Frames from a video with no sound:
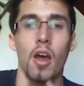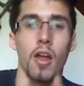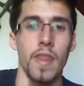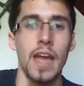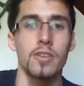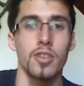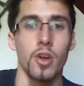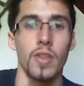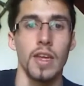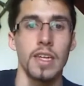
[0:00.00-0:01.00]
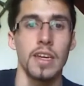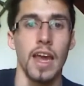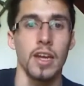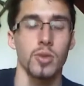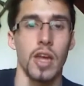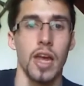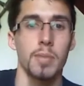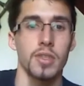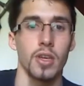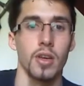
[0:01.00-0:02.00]
On that show they did an actual
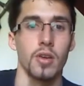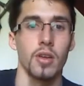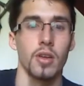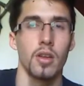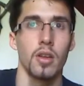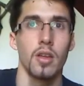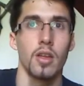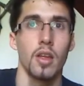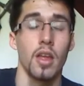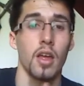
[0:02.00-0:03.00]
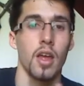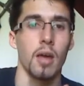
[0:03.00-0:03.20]
episode